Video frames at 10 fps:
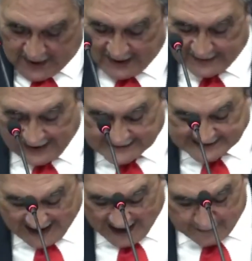In their
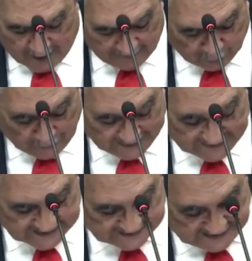time of
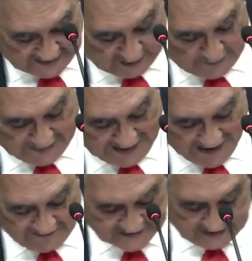greatest need, when
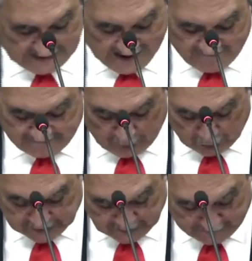lives and
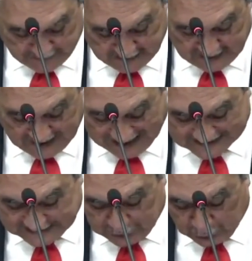livelihoods were being
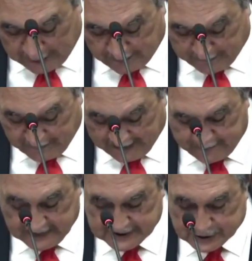lost, the UWP
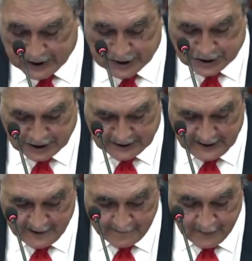administration
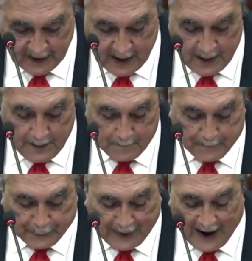
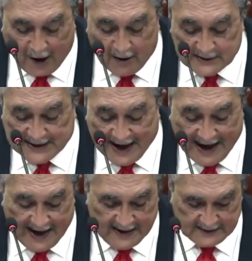
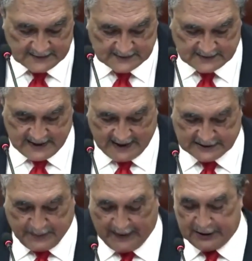prioritized
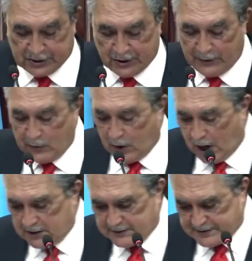expenditure on
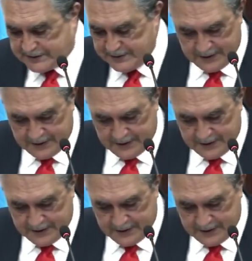roads